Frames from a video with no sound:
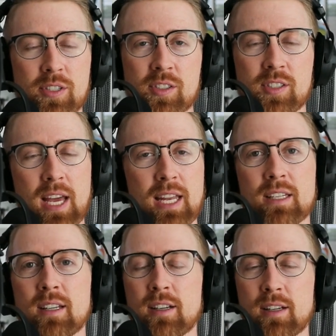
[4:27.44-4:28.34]
to
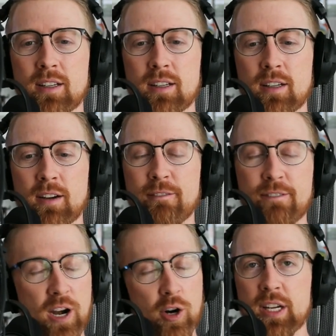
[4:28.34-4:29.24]
send
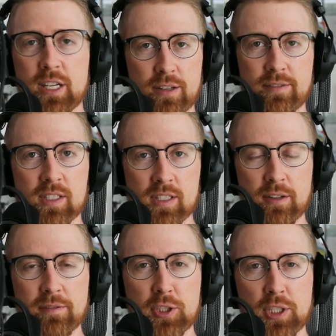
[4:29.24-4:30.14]
very
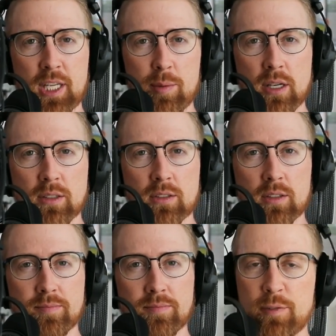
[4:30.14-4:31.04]
convincing phishing
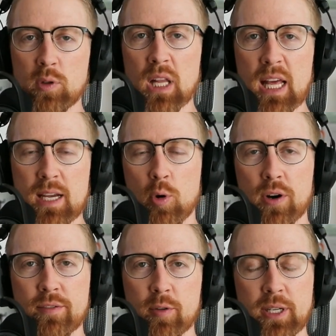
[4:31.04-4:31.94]
emails. And if you'd like
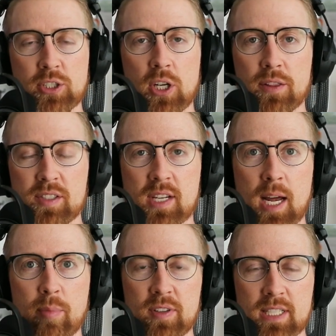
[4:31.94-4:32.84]
more information on this
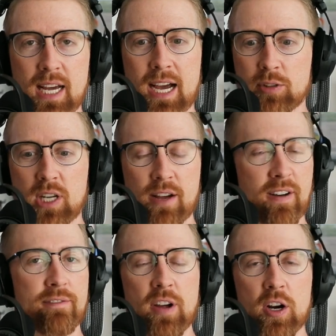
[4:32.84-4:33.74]
type of attack, which I
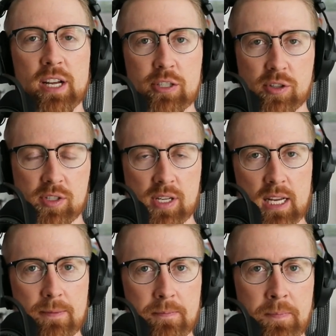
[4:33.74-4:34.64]
find very
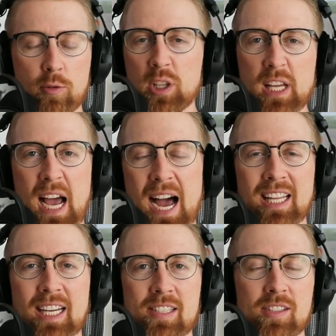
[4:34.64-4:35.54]
interesting, it really
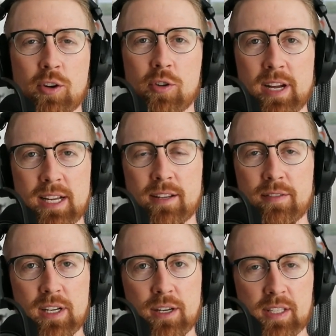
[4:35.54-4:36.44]
highlights the
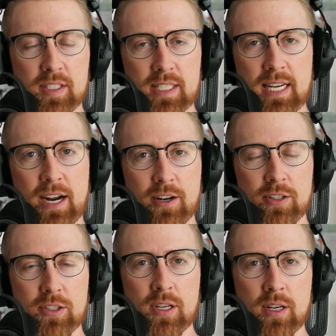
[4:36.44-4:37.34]
creativity of these
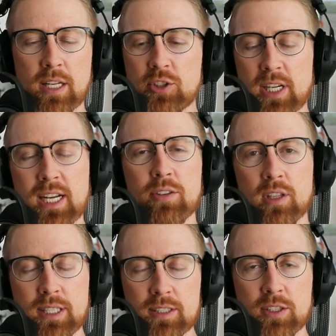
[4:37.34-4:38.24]
attackers, then check out
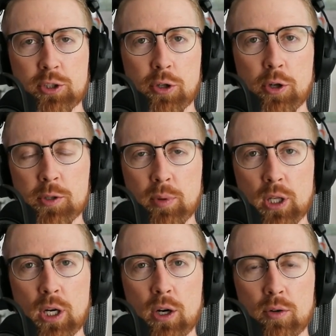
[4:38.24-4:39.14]
the links in the show notes
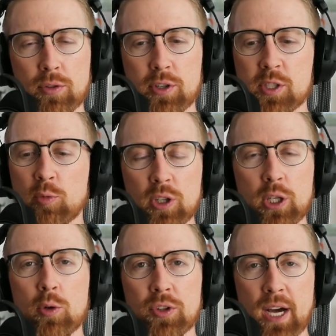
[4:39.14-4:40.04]
below. There's some
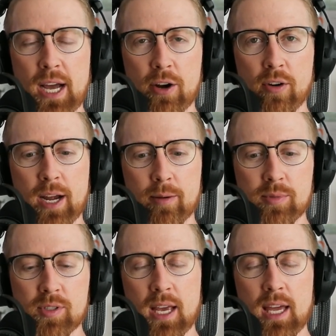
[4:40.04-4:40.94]
really cool
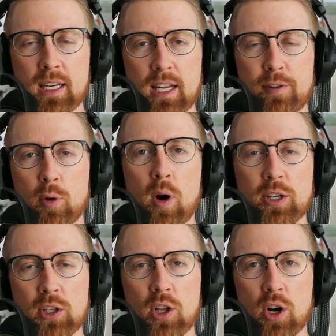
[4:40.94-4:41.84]
diagrams, and if you're
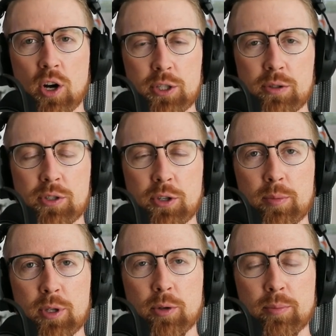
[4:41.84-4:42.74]
watching along on
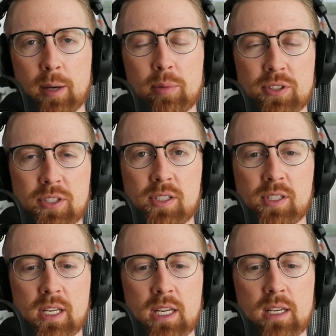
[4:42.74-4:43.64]
YouTube, you'll be able to
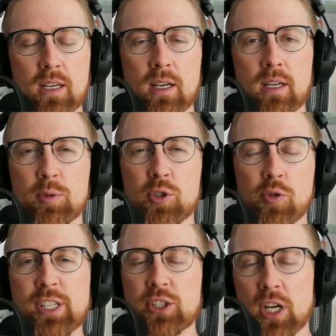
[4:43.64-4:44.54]
see some
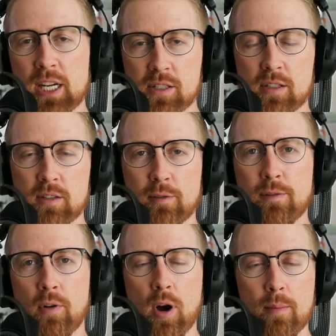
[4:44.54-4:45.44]
screenshots
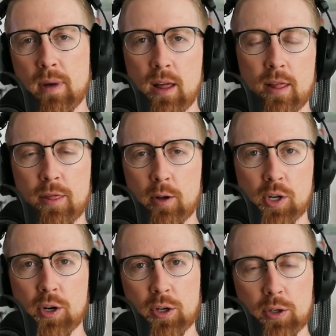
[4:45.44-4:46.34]
from those
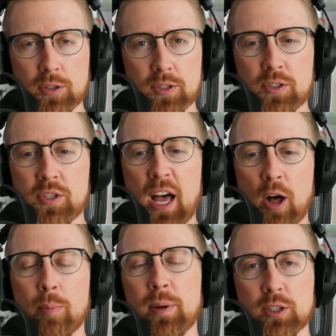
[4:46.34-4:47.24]
articles to
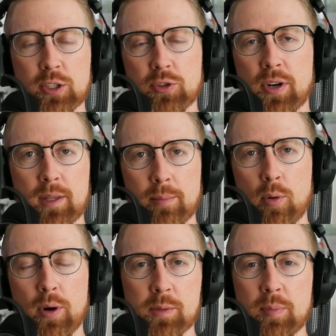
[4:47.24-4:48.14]
help illustrate the
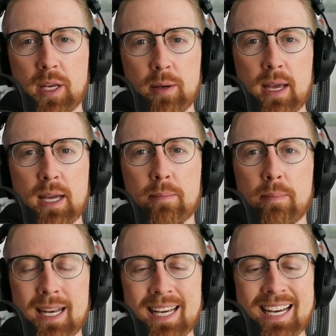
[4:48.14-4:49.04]
points being made.
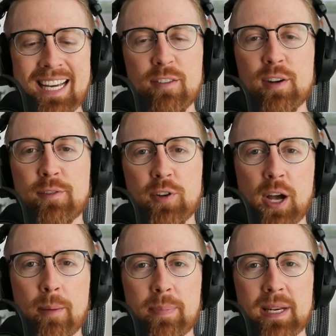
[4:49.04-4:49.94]
But even if your
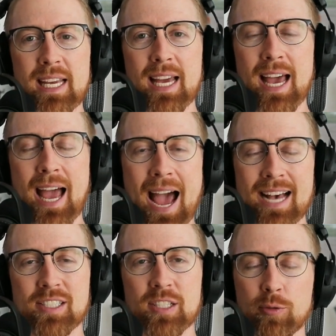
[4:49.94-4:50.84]
company
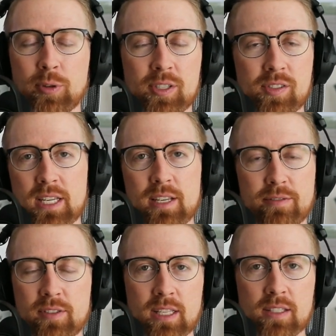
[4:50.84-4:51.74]
hasn't
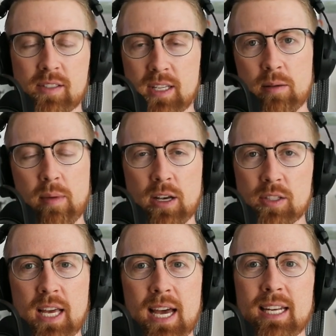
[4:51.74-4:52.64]
received these
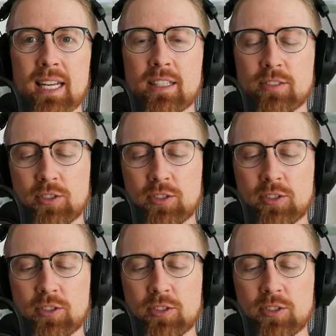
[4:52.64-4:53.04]
emails yet,